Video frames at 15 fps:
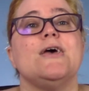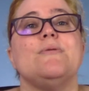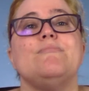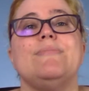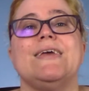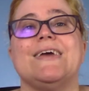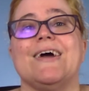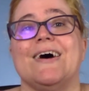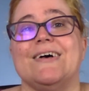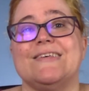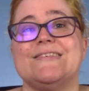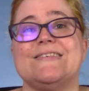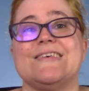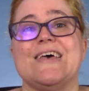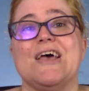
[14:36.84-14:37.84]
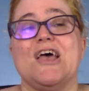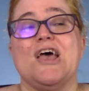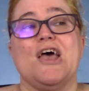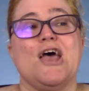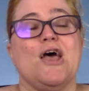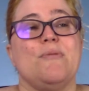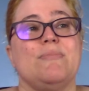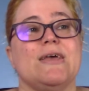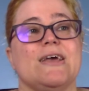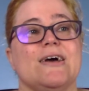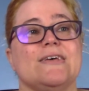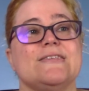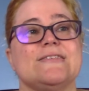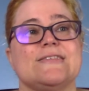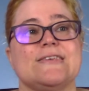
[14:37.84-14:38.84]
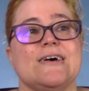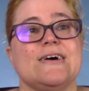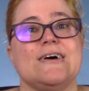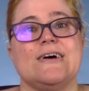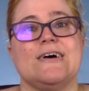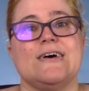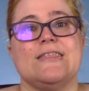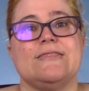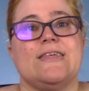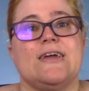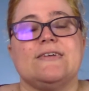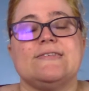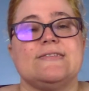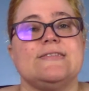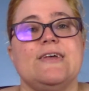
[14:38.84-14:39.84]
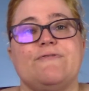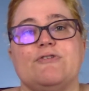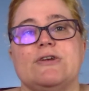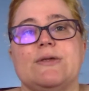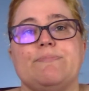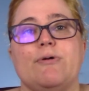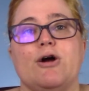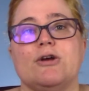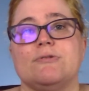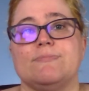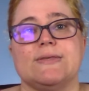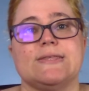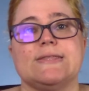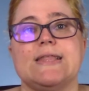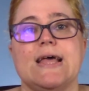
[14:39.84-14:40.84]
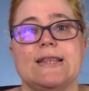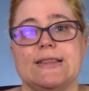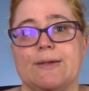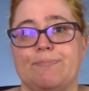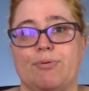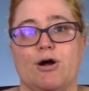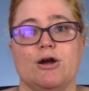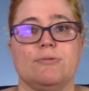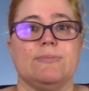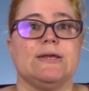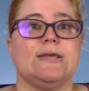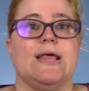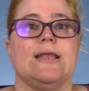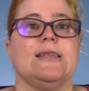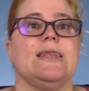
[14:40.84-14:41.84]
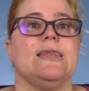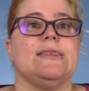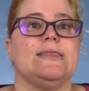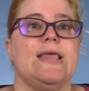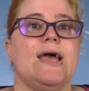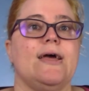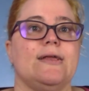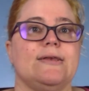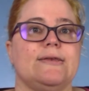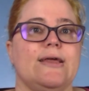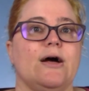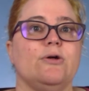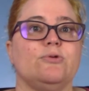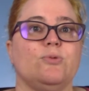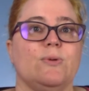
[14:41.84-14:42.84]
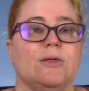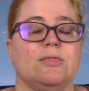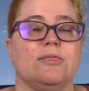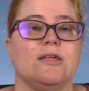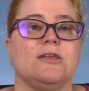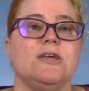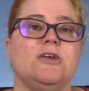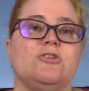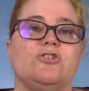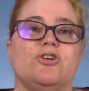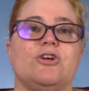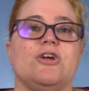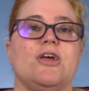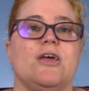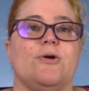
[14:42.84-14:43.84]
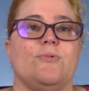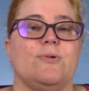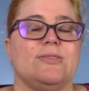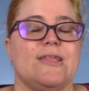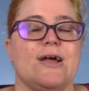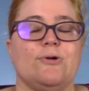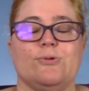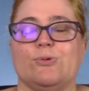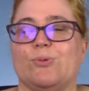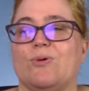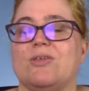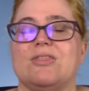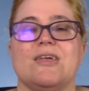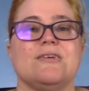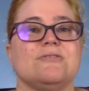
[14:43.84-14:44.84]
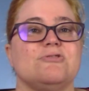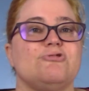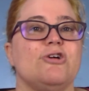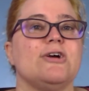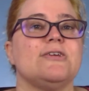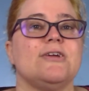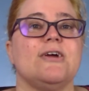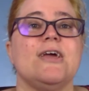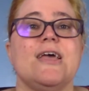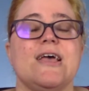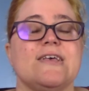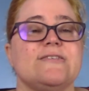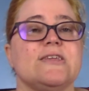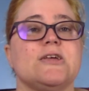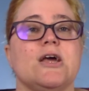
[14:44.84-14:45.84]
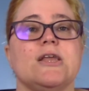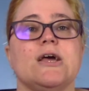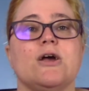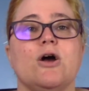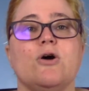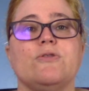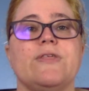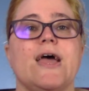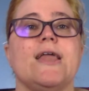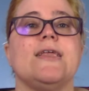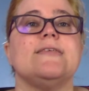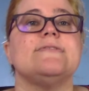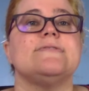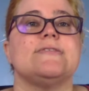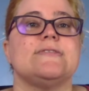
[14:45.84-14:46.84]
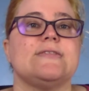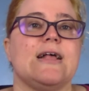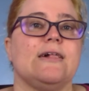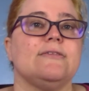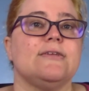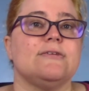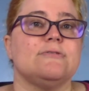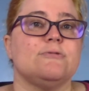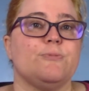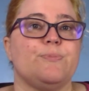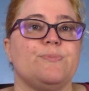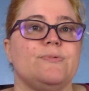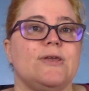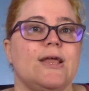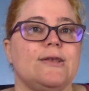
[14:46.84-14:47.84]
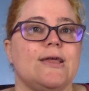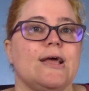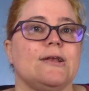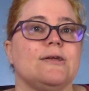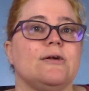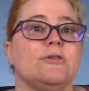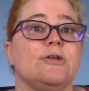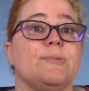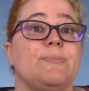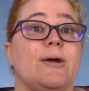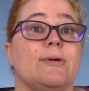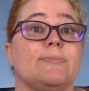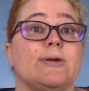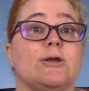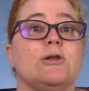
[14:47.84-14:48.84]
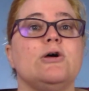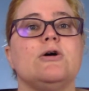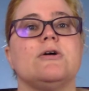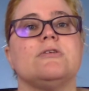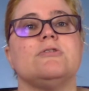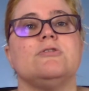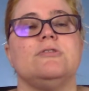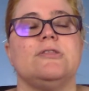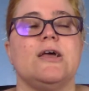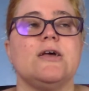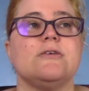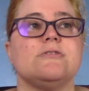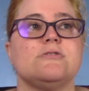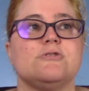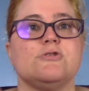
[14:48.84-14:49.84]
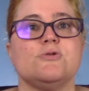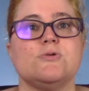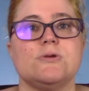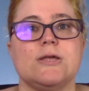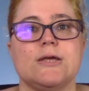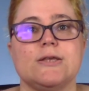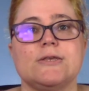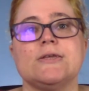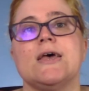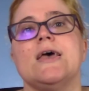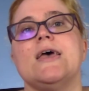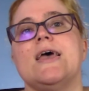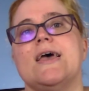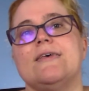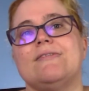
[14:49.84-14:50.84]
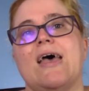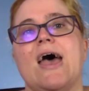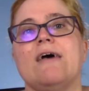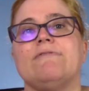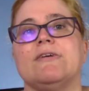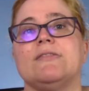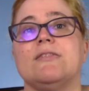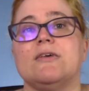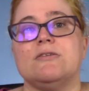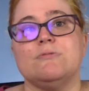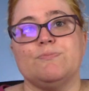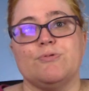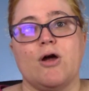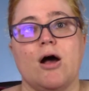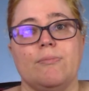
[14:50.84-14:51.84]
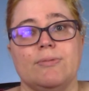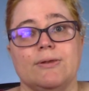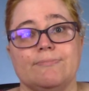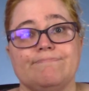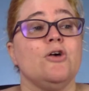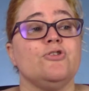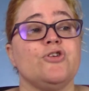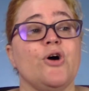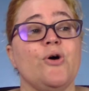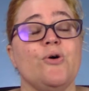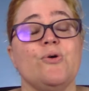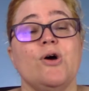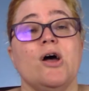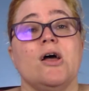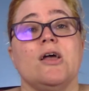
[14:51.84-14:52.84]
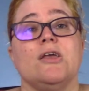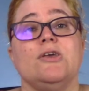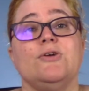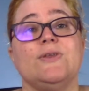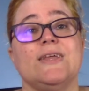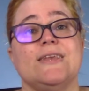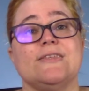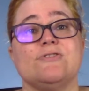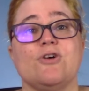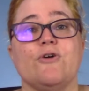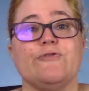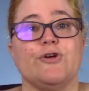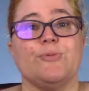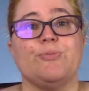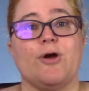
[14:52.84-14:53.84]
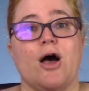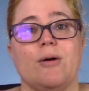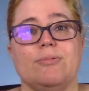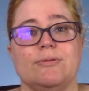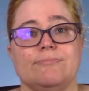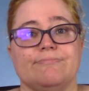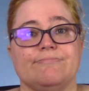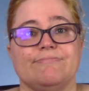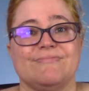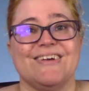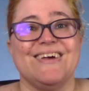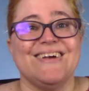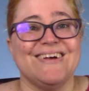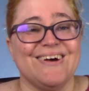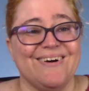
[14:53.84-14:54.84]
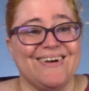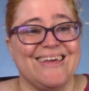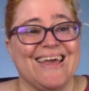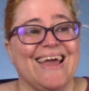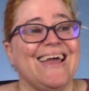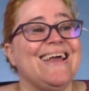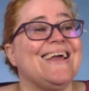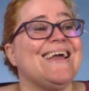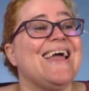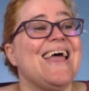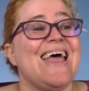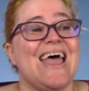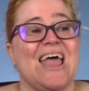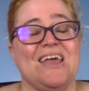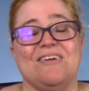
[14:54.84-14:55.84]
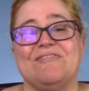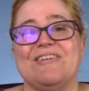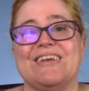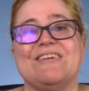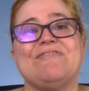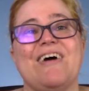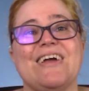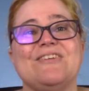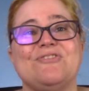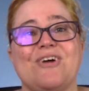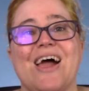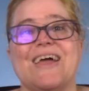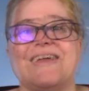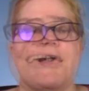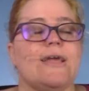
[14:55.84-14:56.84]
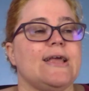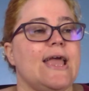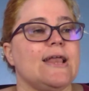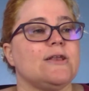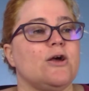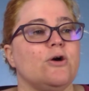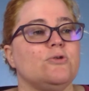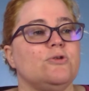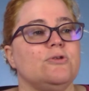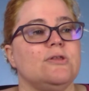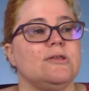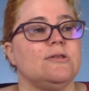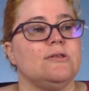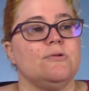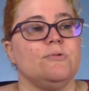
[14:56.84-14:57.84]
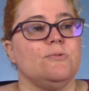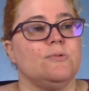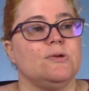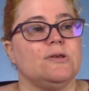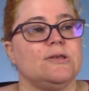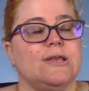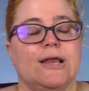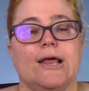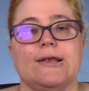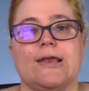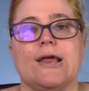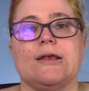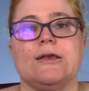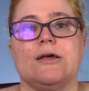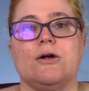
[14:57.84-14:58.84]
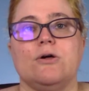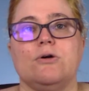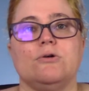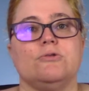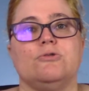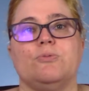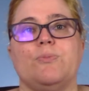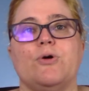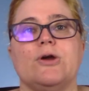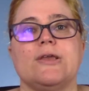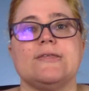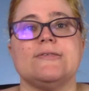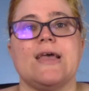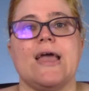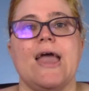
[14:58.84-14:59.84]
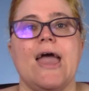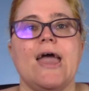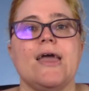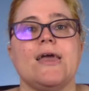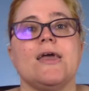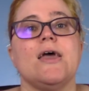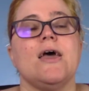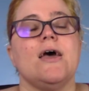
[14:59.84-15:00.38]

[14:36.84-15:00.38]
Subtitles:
because because there's different departments. That department that dealt with the teacher, dealt with the instructor, isn't going to go then and tell the technical department, look, this student is having this problem. So you didn't solve your problem, okay? And even if I tried, I can't go to the technical support and say, hey,